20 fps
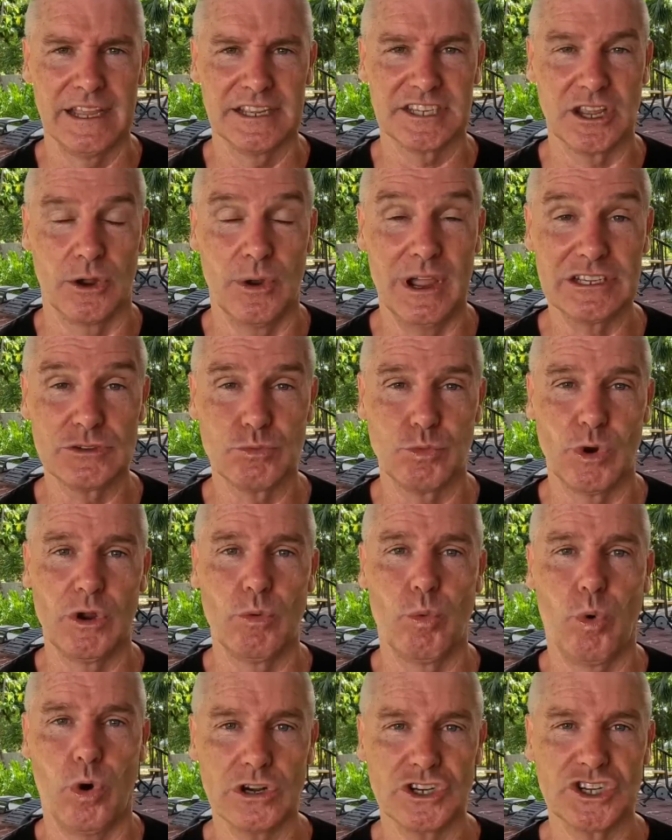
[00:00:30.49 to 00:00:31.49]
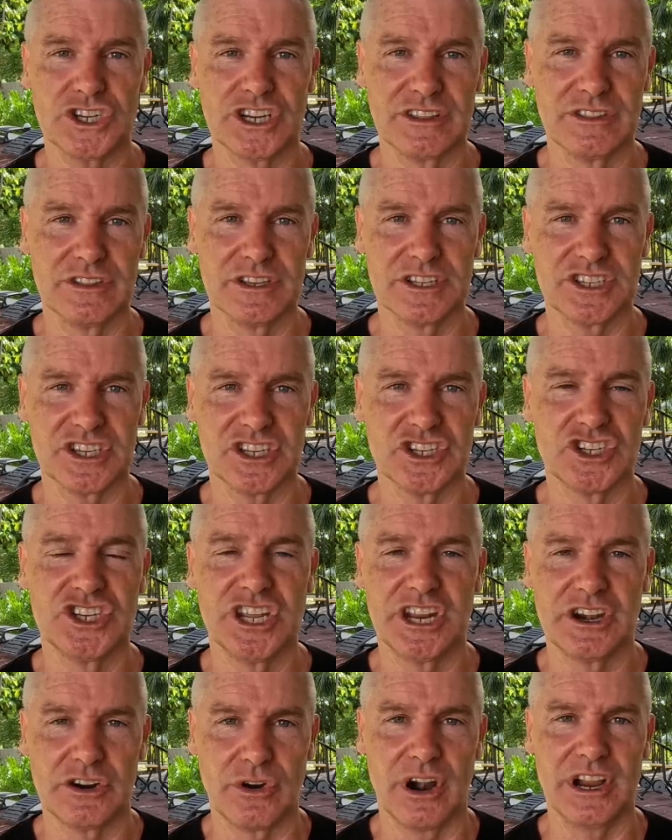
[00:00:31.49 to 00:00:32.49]
So as we're watching this
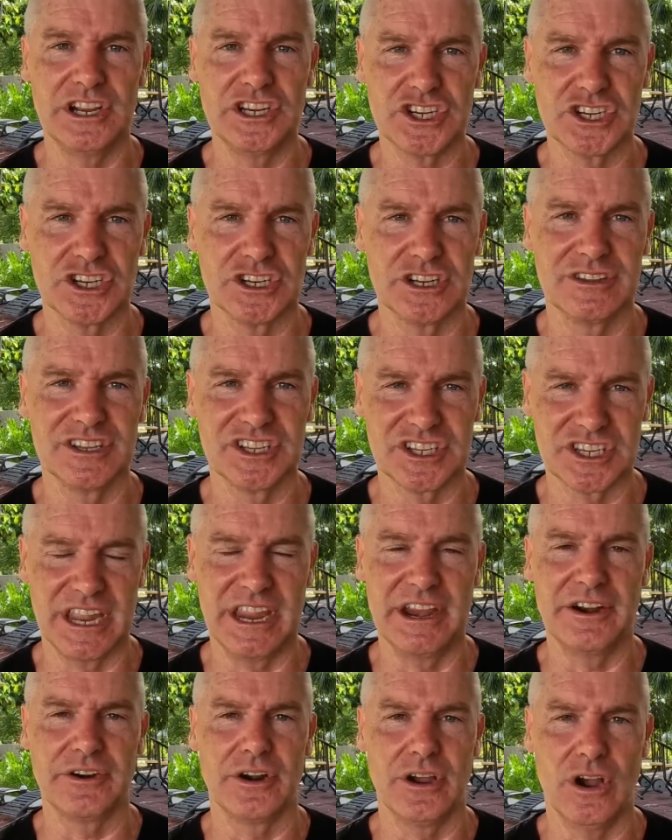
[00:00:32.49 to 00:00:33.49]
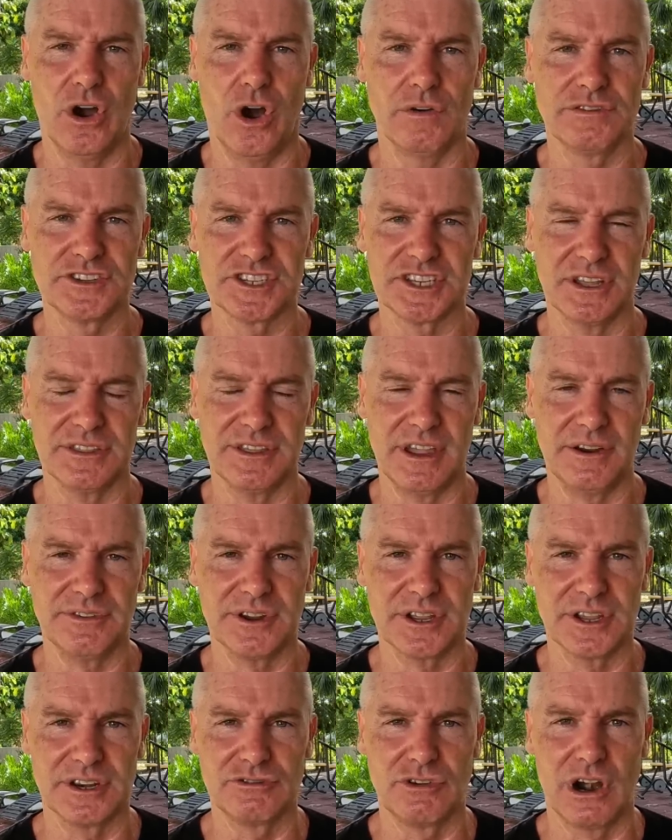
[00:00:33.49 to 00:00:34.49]
generation, this era of South
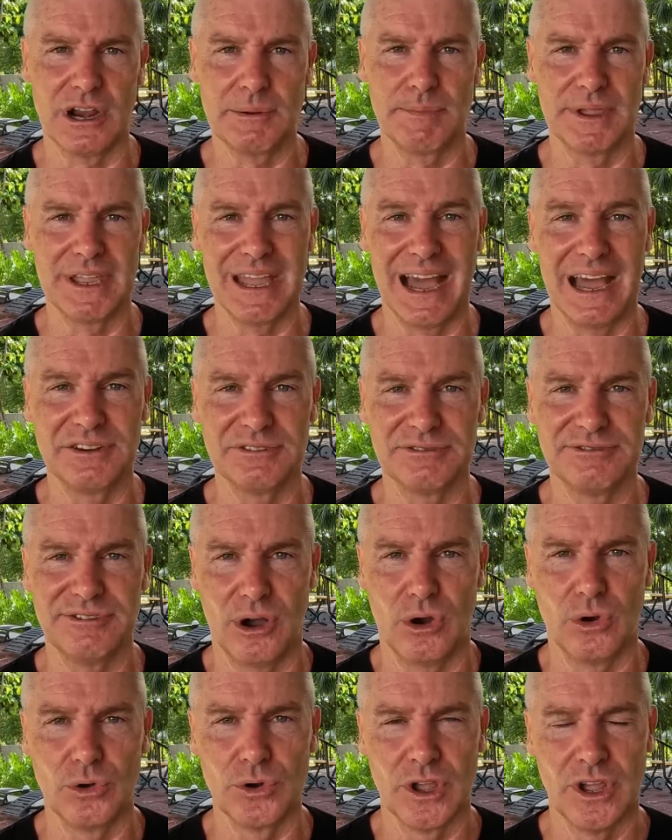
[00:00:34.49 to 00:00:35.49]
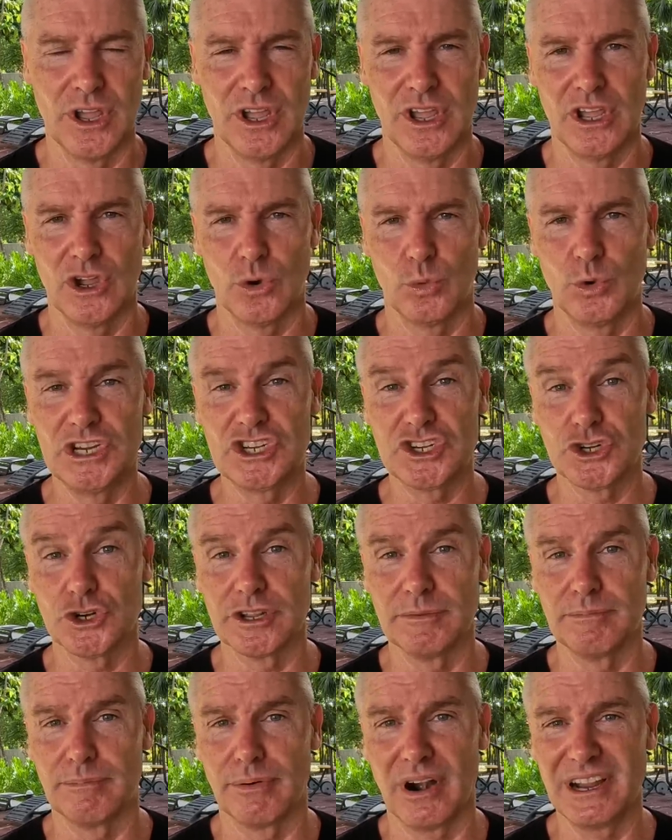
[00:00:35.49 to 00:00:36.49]
African rugby unfold, we
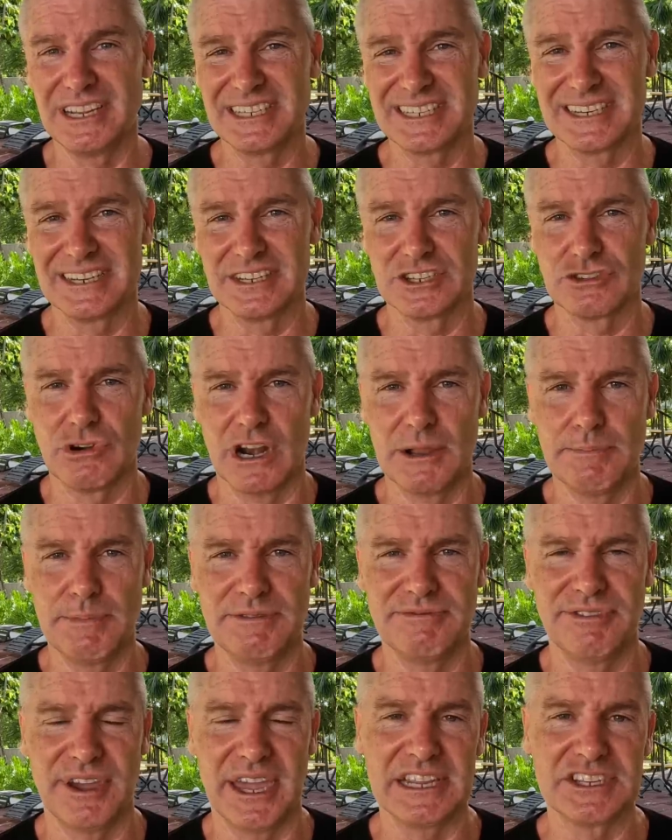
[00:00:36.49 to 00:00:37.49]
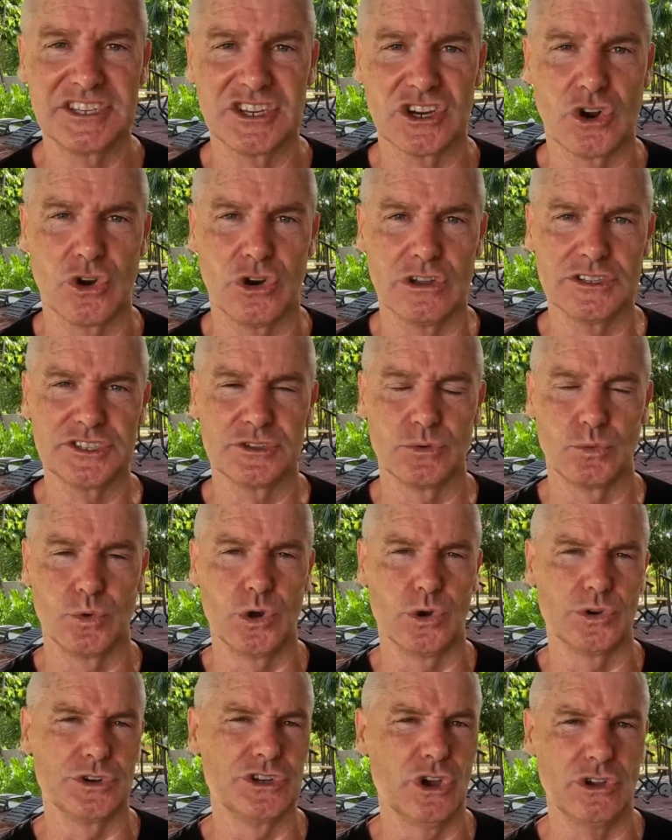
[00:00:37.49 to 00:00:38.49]
should embrace it as rugby fans across the
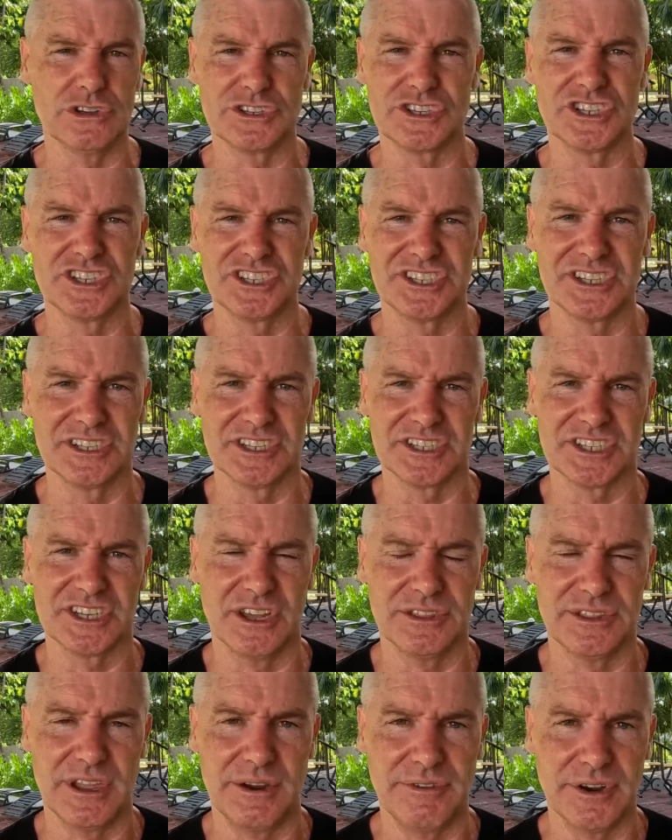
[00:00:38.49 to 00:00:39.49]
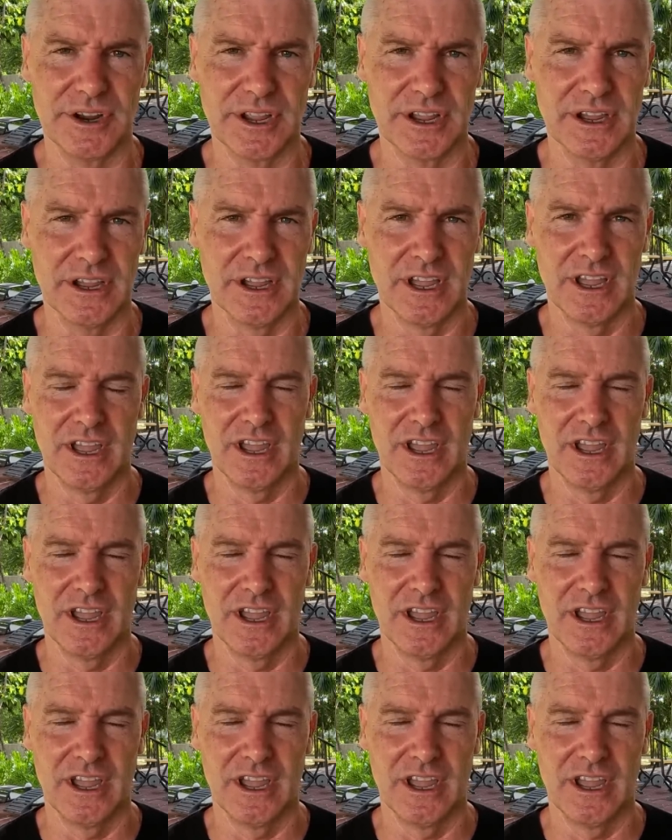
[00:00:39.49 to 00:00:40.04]
world, not just in South Africa.